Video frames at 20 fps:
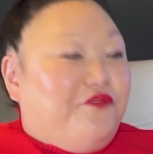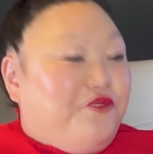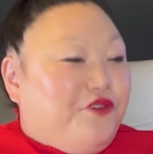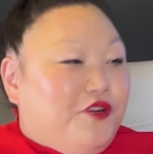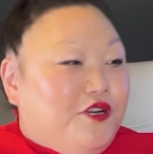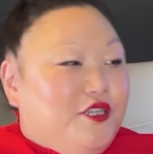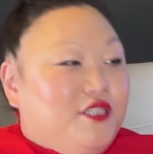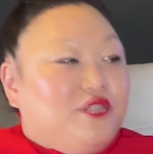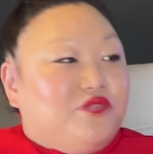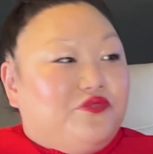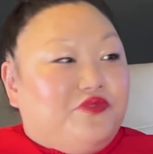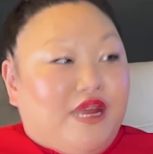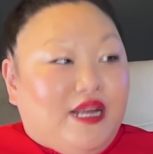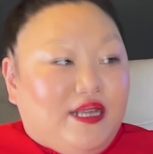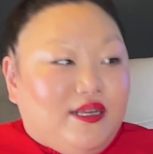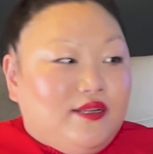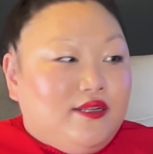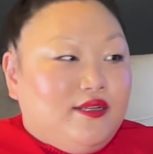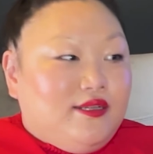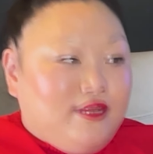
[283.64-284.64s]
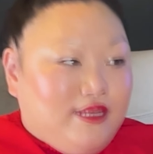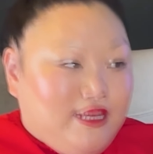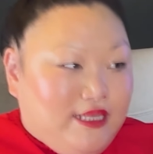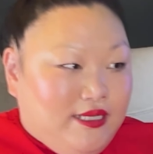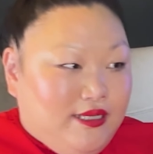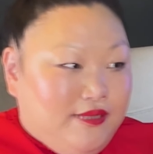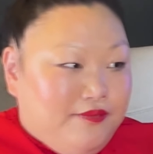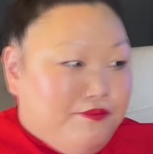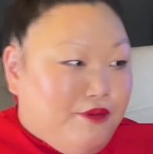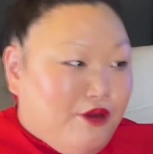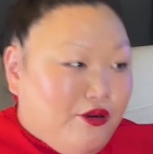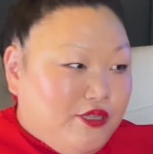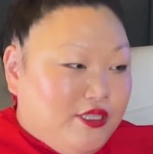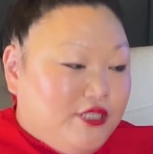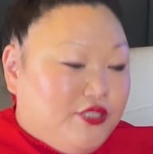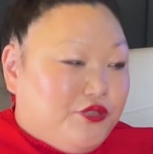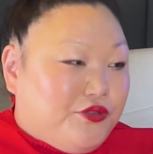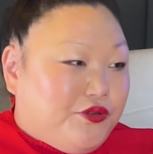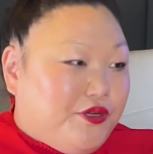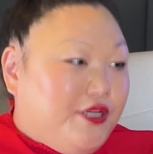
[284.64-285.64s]
first, regularly
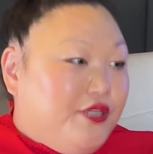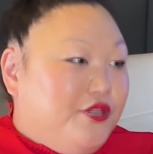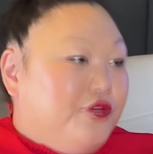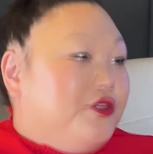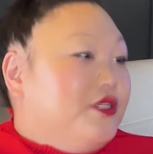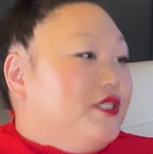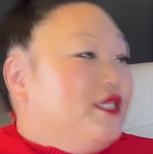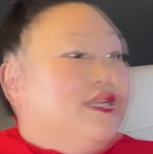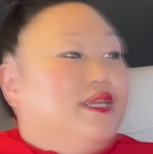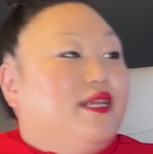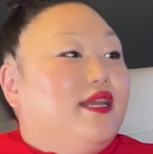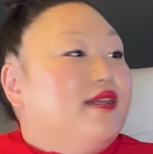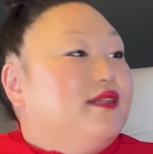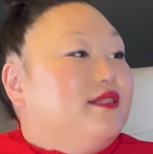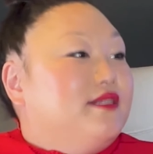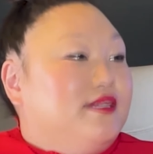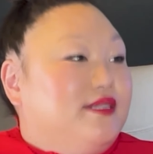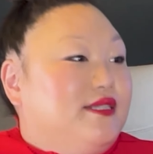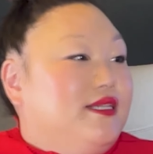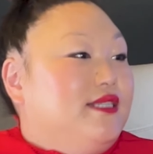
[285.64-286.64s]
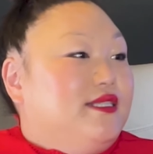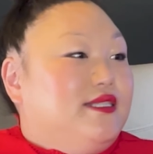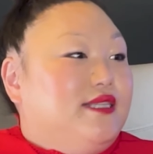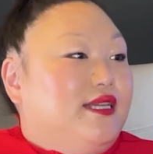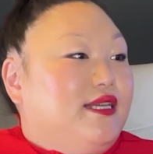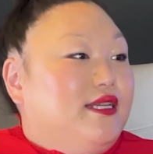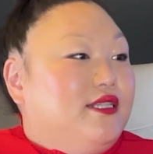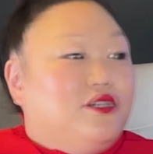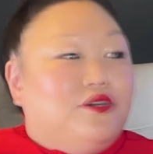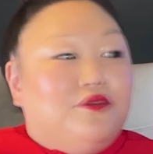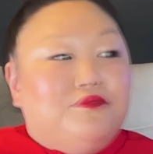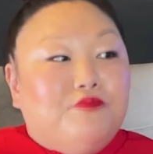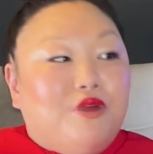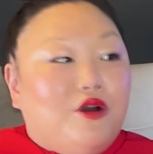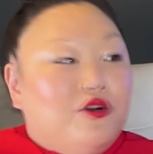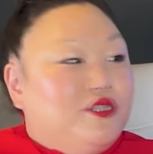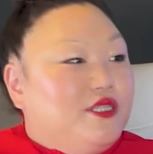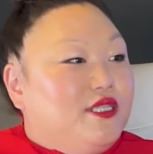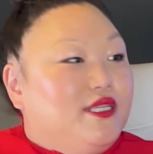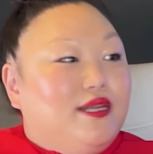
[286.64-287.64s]
monitor your CDN statistics. So
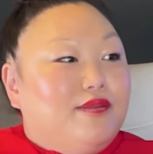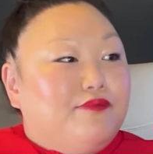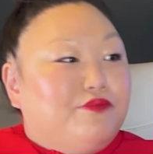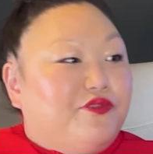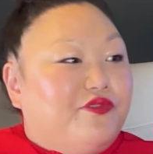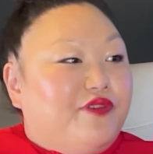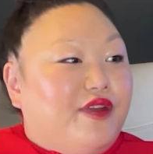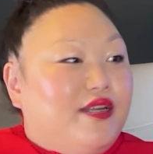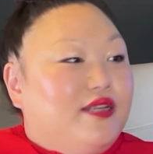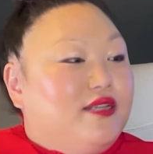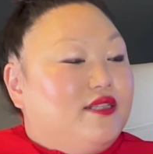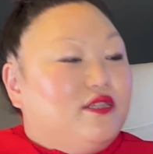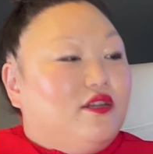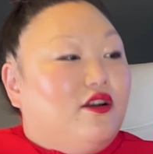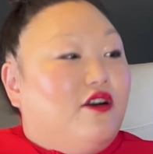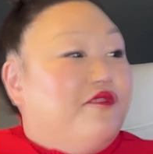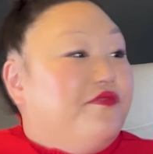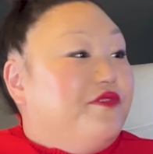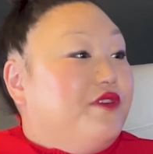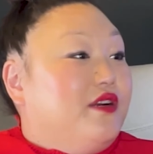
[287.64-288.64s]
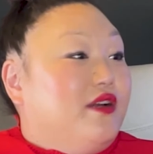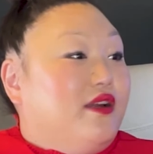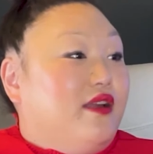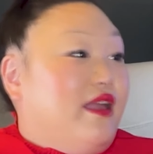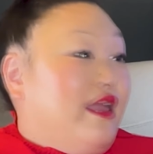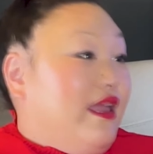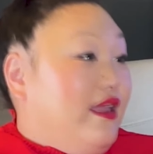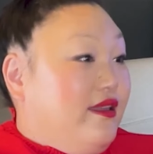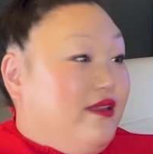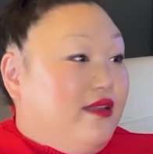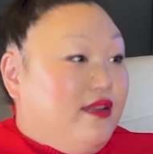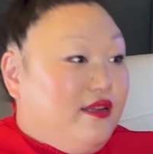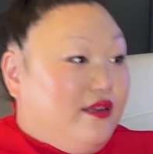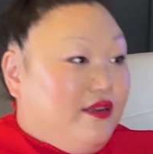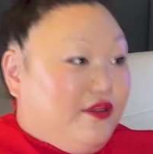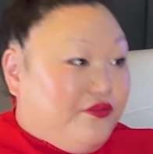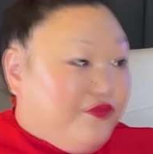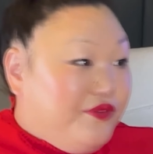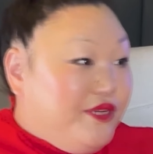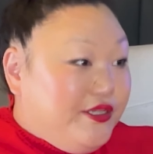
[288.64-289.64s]
most CDN providers offer a
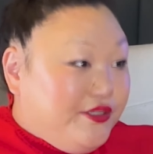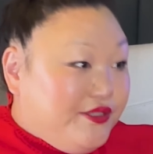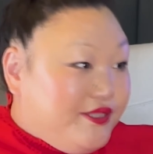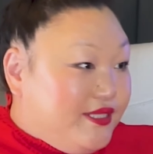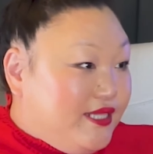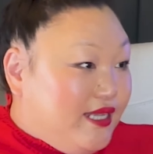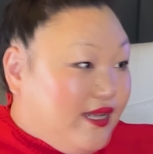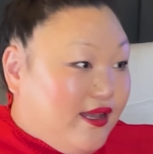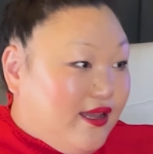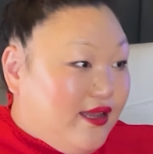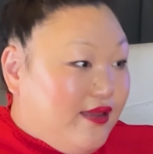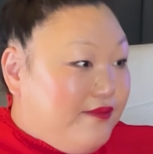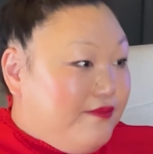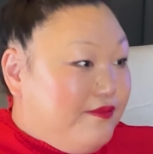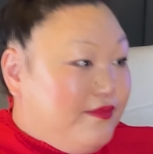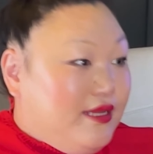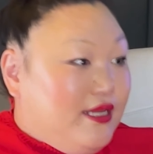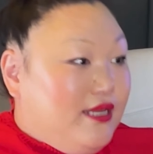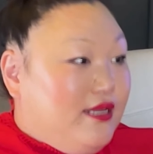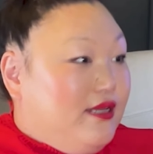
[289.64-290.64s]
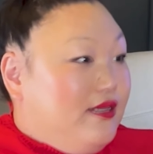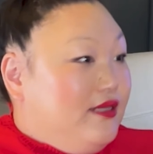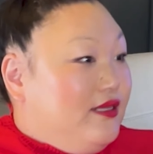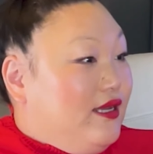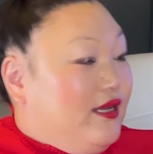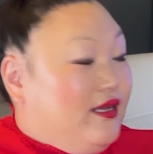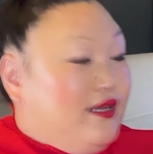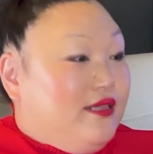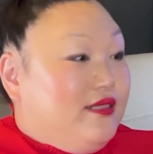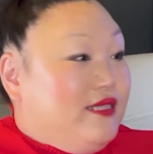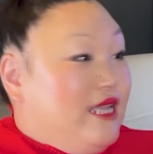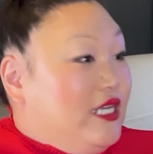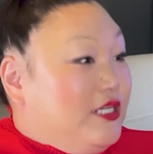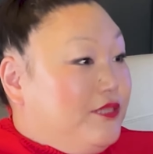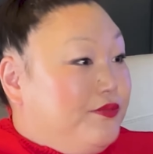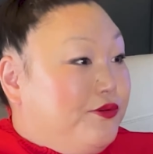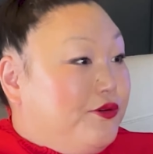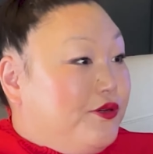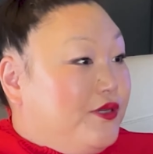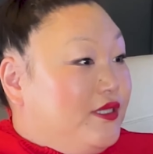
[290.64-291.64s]
real-time
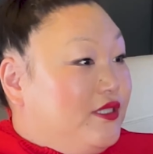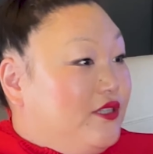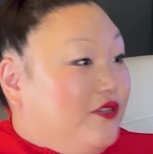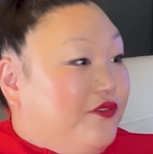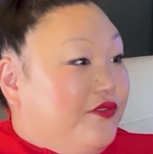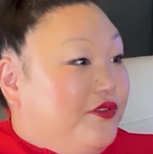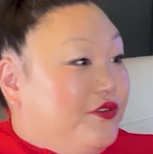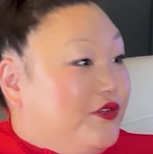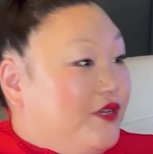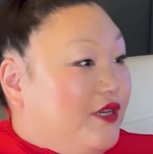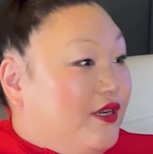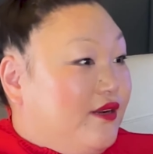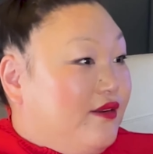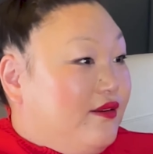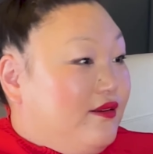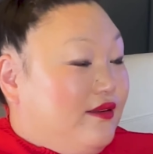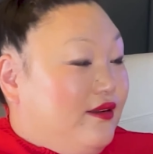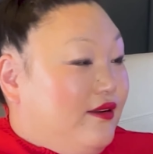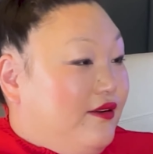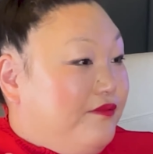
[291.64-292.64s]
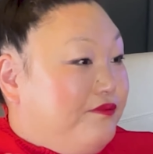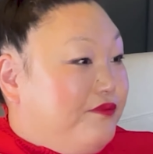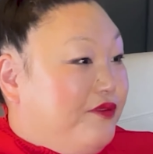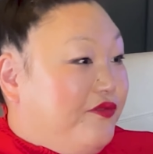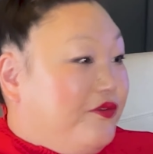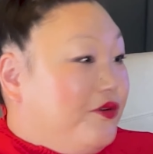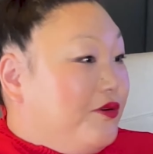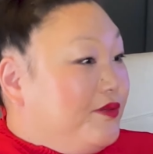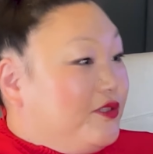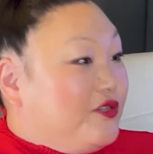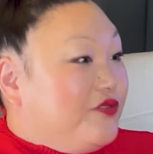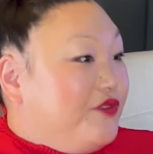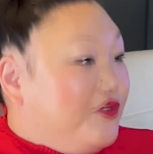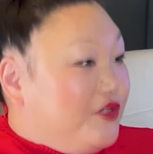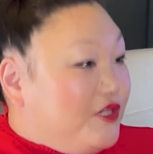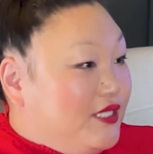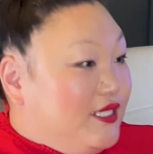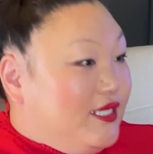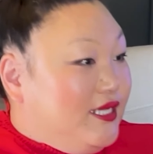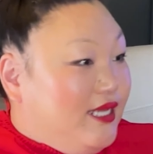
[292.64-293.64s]
dashboard of your performance of
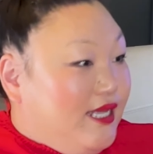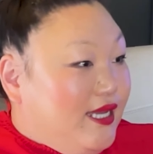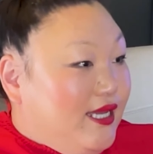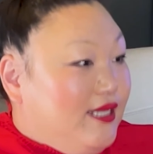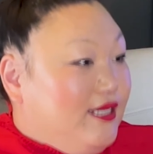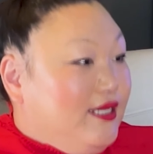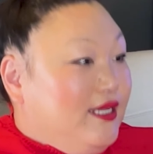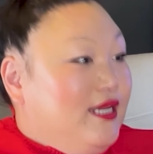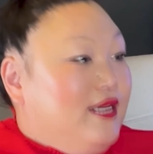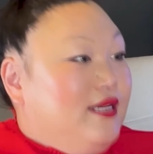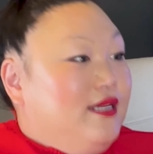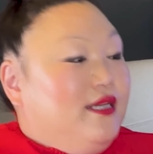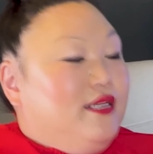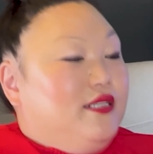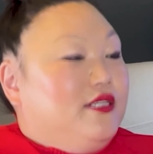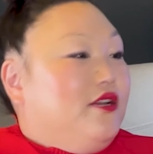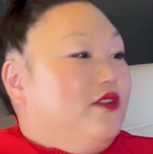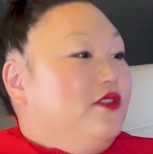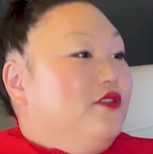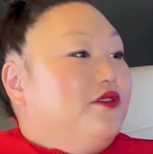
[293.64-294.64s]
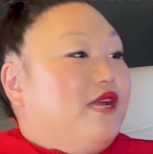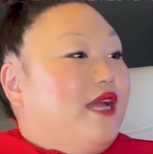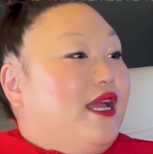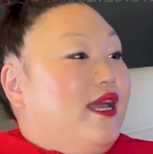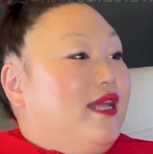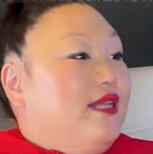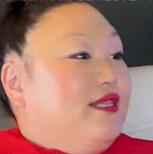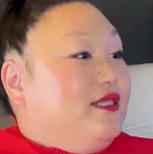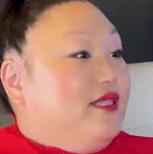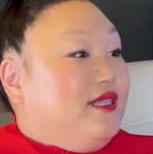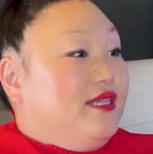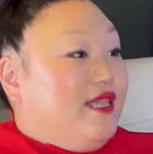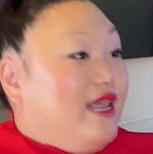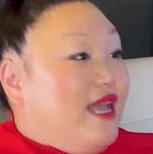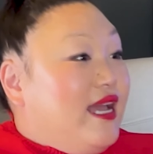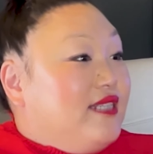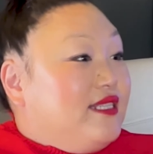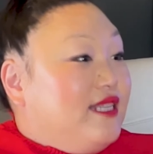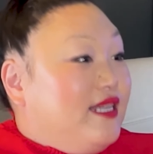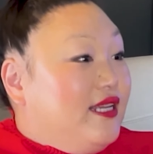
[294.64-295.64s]
your CDN. So look at the
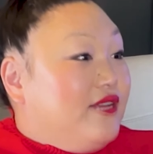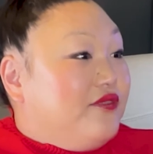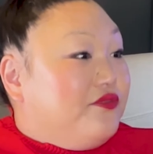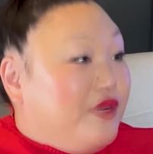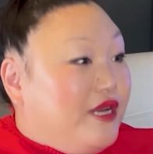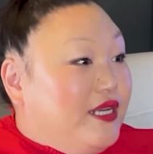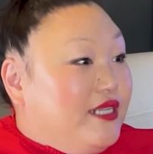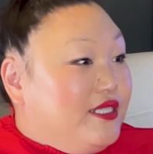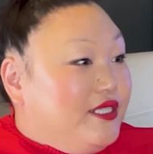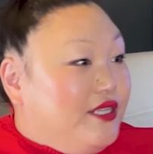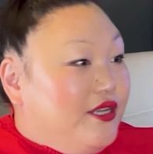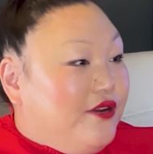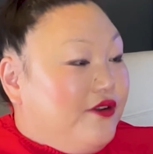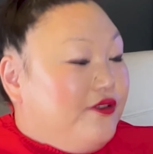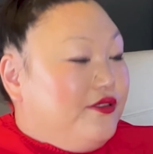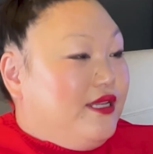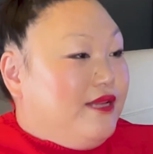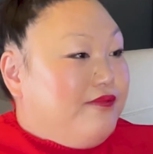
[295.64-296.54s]
cache hit ratio.